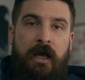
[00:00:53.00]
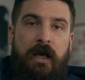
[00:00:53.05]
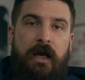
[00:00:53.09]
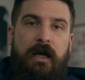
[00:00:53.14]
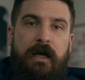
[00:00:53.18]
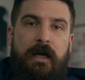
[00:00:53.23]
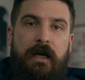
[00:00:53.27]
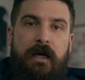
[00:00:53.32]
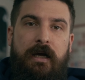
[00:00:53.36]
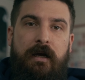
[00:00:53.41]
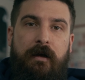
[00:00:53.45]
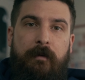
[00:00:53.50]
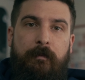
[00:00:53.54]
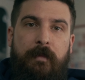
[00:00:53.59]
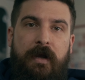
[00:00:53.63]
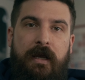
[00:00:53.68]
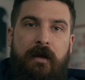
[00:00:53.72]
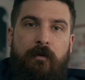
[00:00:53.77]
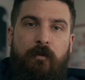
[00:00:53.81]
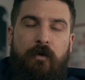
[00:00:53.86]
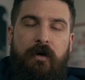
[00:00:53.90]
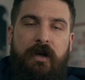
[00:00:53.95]

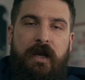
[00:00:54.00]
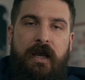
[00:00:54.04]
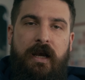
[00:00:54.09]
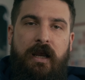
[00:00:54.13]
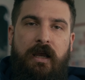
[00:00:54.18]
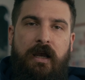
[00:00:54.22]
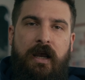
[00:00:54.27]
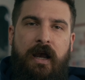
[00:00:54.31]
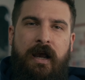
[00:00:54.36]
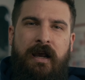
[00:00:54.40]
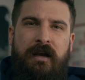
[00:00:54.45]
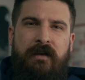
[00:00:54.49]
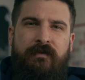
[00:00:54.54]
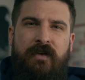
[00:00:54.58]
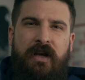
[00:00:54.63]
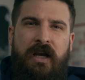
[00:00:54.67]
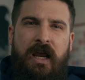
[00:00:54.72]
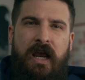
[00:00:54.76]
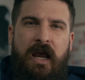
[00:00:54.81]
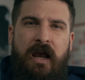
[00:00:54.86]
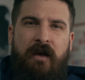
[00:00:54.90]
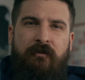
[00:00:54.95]
and we're getting kind of
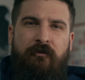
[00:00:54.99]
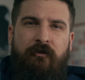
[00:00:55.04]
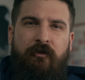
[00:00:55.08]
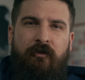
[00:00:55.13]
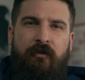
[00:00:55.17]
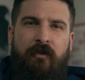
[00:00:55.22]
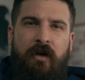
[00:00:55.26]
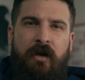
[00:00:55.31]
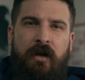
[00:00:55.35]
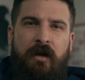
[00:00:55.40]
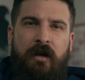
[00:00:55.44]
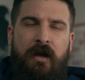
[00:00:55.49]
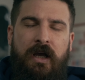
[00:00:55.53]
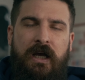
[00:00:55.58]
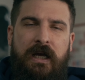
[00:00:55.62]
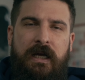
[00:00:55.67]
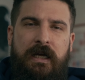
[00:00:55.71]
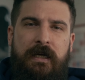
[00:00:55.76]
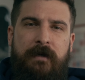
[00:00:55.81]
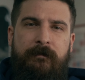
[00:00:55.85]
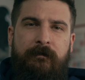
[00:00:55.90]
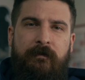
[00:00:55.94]
an
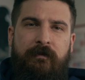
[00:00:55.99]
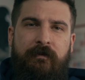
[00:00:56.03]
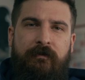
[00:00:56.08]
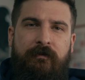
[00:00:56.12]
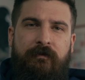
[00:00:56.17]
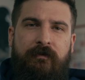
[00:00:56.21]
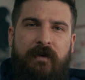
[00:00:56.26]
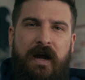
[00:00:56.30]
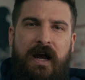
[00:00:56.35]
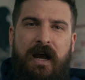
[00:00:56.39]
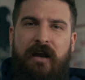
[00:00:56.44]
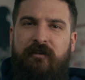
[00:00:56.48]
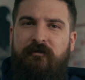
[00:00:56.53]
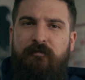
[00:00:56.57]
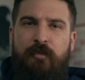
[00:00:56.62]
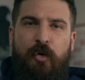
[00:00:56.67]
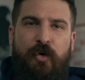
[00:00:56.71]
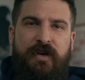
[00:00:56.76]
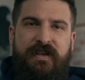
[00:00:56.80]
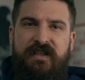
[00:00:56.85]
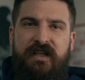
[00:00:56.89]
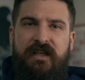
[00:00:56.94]

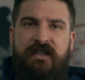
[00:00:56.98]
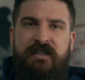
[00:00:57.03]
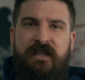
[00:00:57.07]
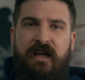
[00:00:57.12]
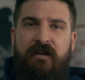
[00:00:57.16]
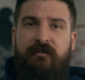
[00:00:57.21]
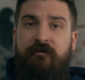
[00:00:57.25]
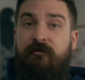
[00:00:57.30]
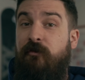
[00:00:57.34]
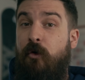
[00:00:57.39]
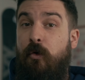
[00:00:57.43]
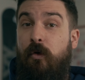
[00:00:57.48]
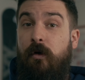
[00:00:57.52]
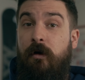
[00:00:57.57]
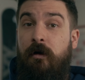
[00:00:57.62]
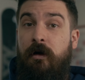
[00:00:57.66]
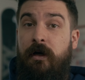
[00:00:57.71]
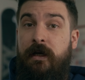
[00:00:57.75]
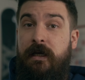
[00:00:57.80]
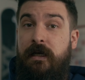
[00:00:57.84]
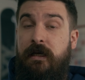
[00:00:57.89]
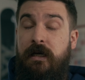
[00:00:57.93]
f5.6,
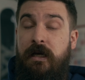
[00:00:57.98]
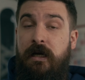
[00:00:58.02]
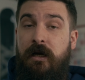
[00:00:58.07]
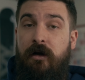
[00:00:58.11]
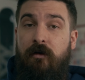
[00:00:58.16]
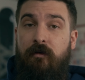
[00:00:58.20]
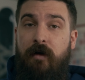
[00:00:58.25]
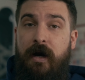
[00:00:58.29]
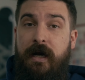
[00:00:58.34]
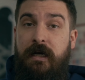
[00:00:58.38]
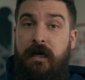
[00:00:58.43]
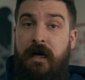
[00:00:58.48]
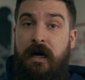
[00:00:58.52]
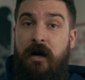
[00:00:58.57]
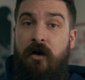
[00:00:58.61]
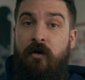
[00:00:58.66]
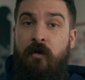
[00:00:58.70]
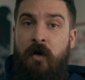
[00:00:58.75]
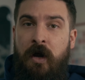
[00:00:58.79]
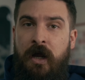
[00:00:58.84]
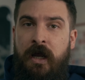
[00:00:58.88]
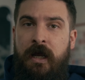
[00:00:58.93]
f4 in here right
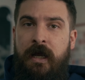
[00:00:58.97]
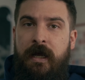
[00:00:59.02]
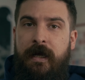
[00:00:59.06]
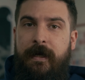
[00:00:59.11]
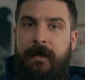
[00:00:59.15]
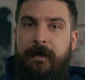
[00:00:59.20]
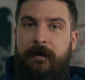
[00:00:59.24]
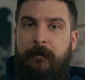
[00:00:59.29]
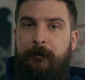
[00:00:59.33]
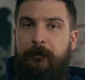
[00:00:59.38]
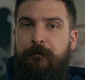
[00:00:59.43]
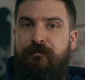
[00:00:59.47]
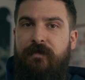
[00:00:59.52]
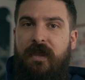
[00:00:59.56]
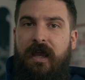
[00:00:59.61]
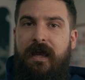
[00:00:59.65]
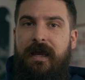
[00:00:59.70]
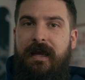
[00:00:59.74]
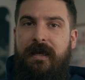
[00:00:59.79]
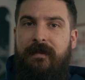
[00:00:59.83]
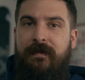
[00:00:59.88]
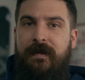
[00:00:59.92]
now.
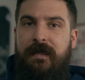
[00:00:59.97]
And